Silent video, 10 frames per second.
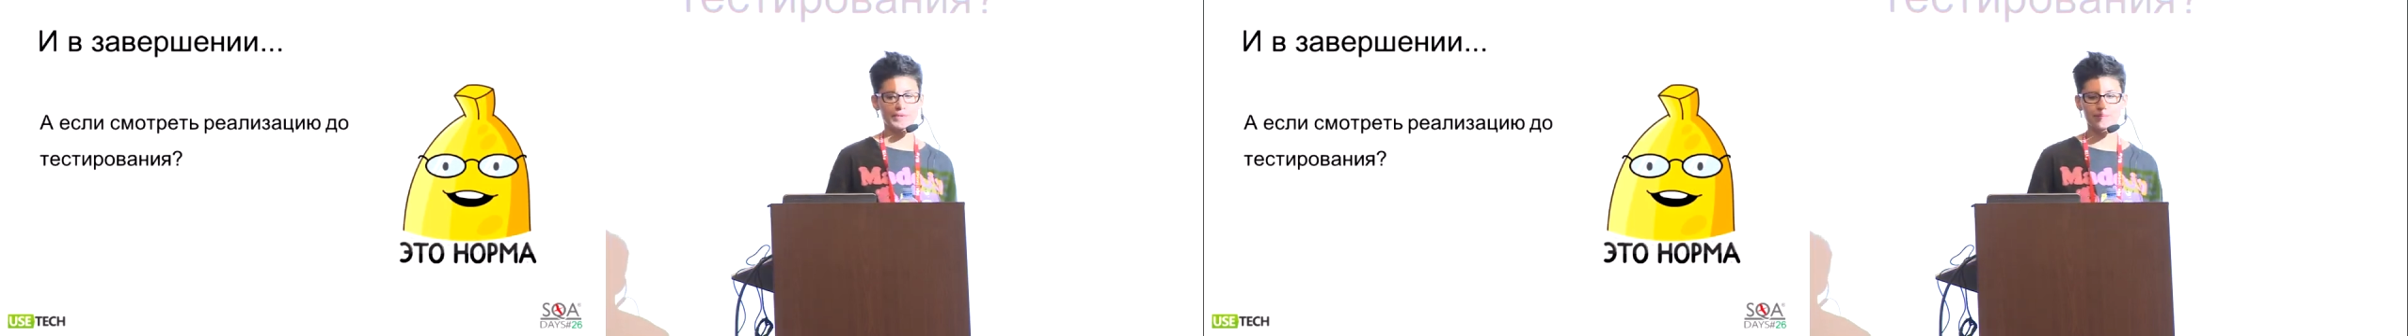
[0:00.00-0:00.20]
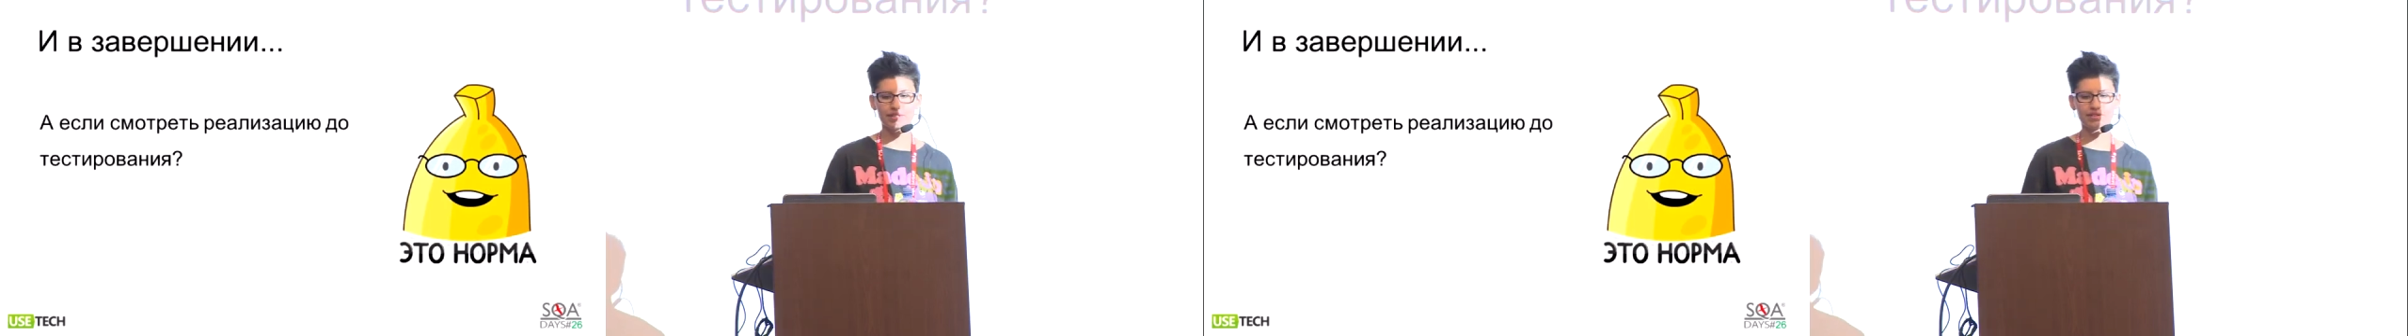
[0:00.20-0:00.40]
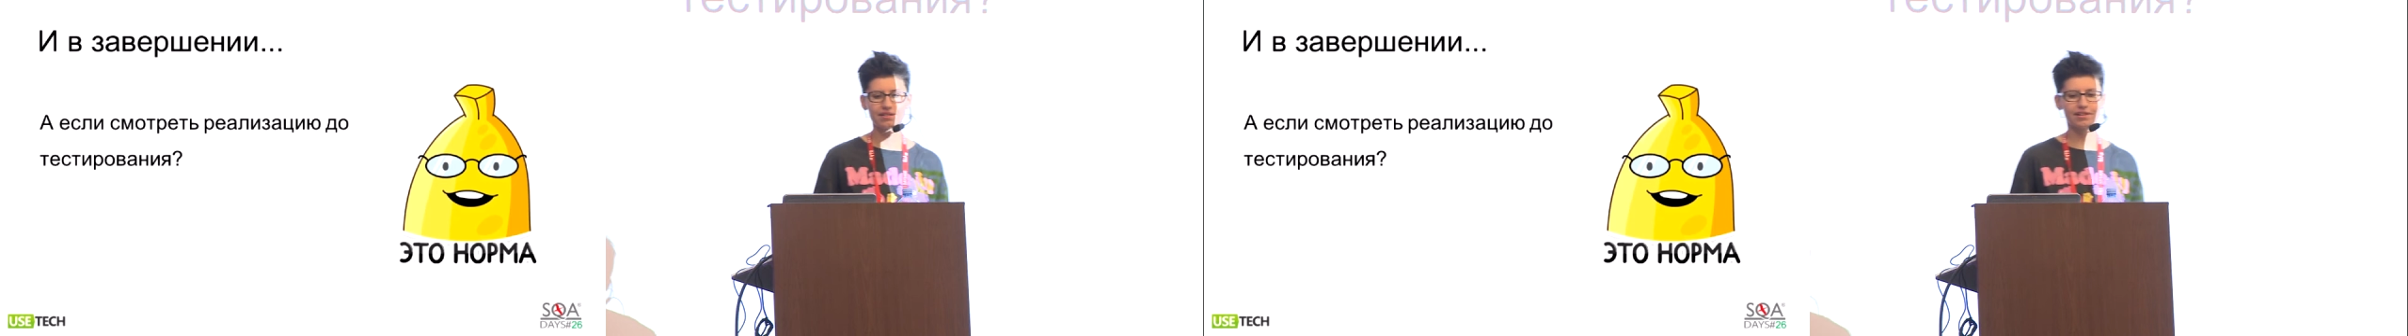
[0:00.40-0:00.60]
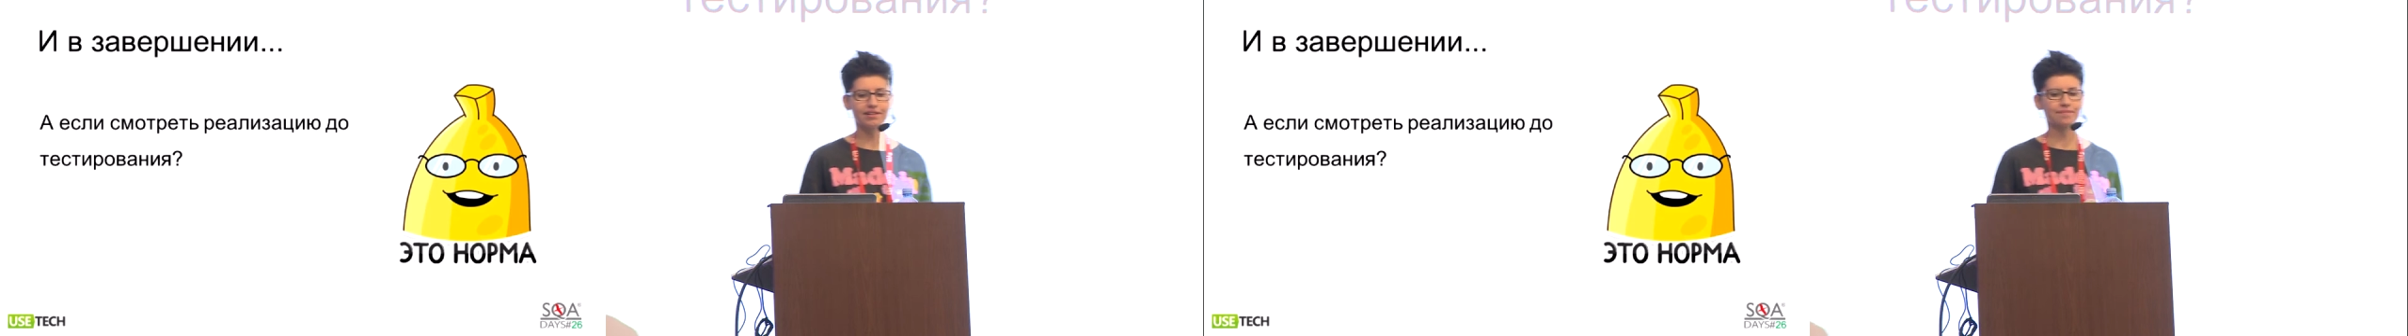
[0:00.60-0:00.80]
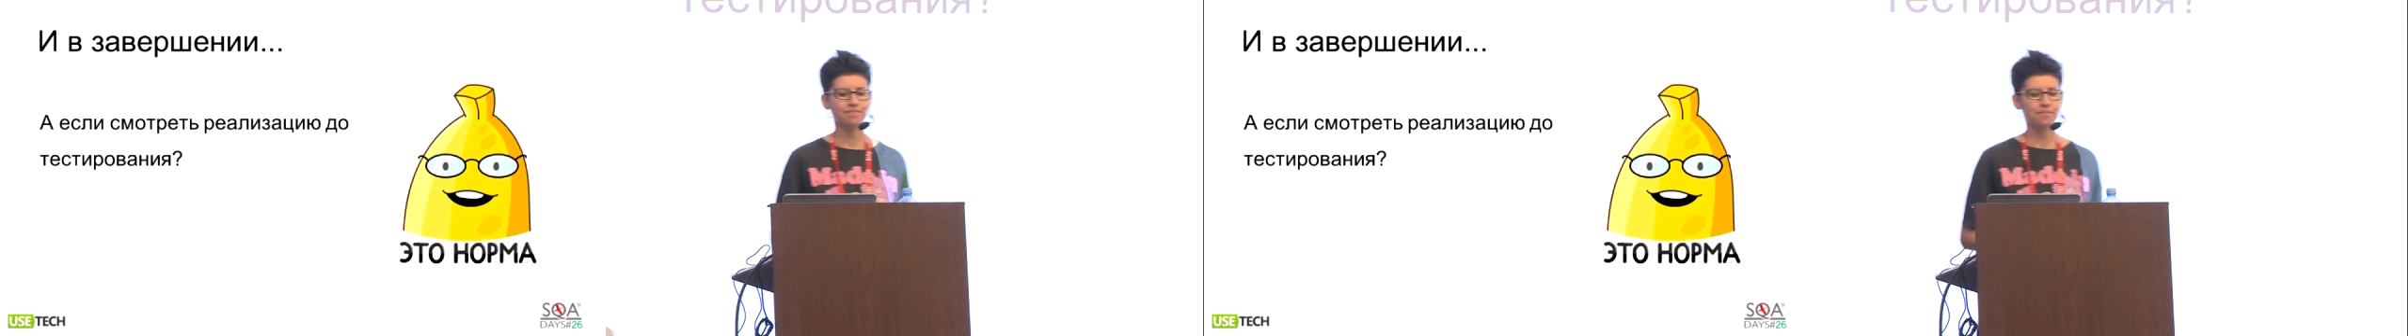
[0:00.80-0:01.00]
why
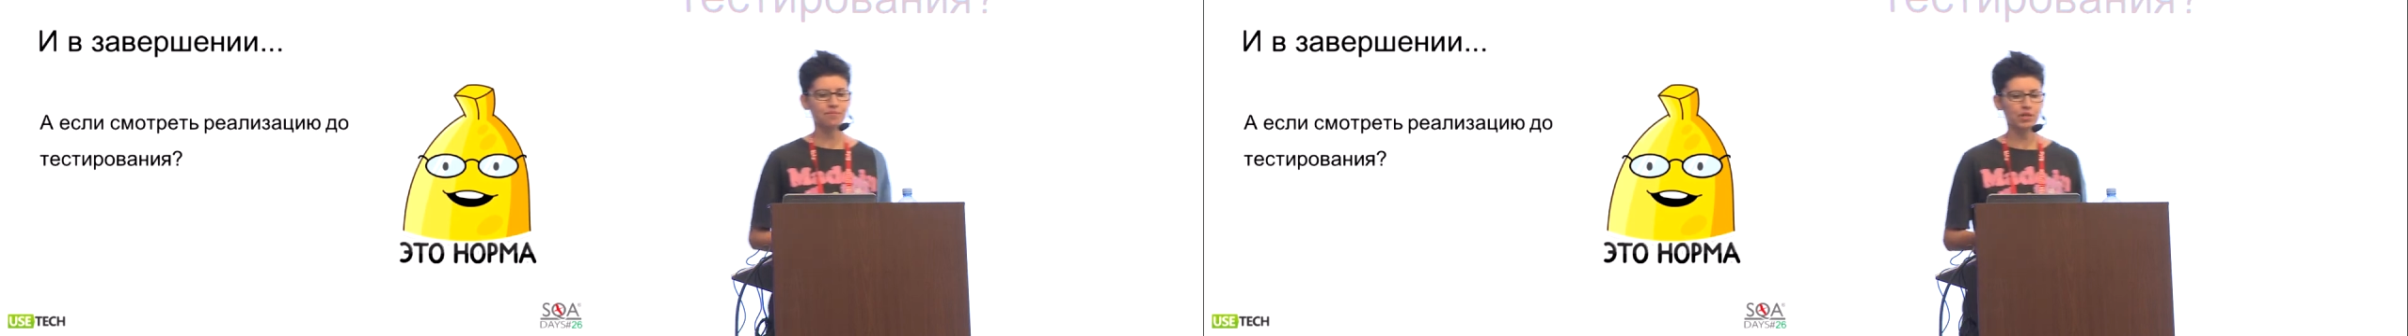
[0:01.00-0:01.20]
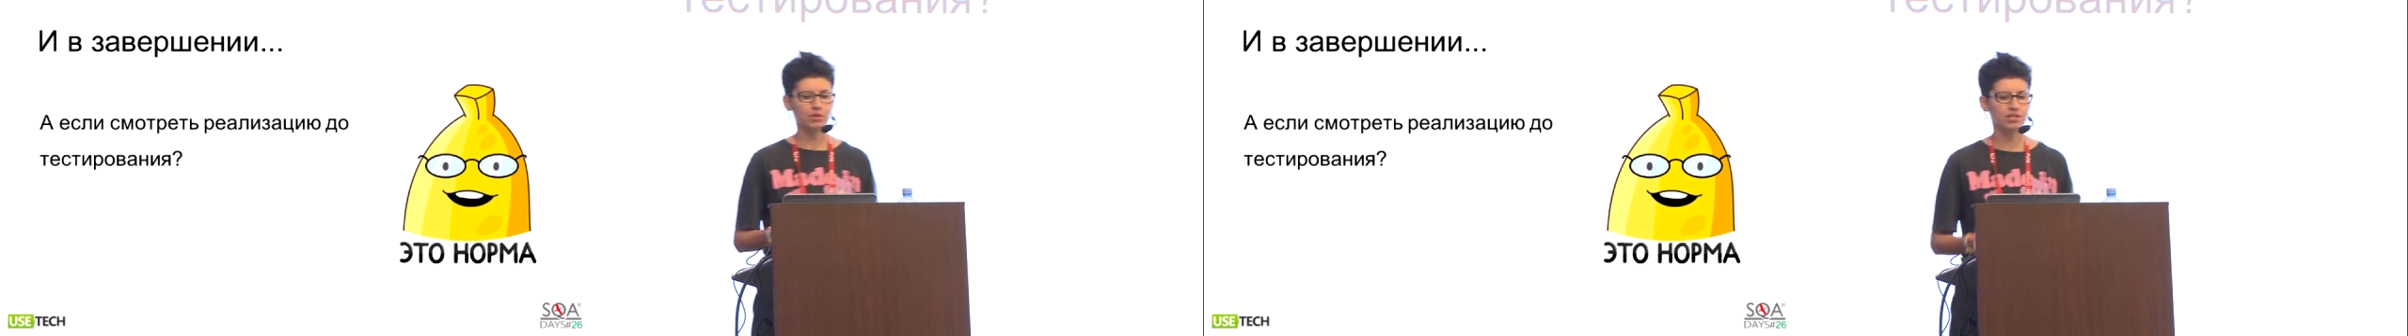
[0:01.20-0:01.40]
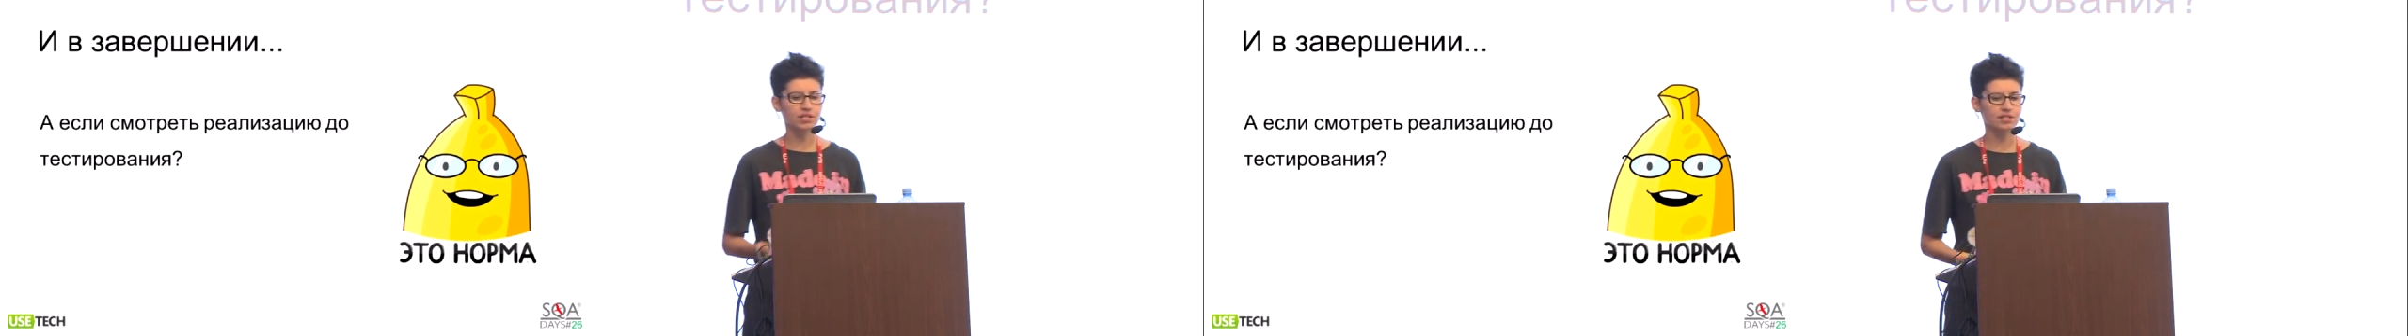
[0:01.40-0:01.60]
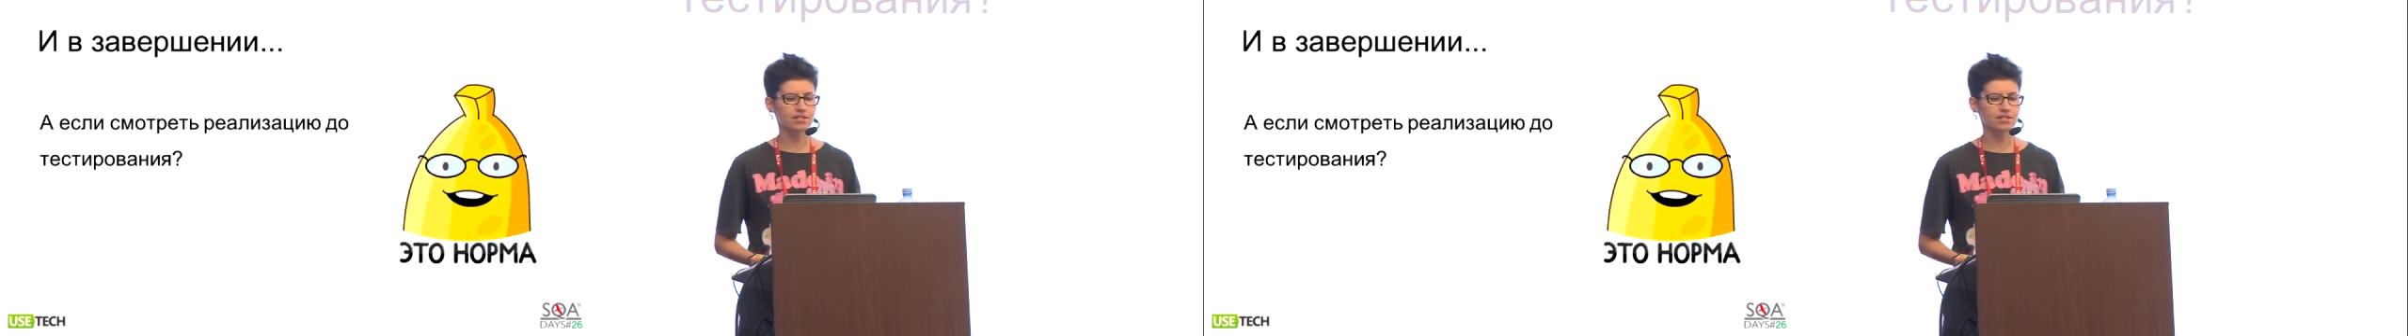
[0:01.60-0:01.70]
that information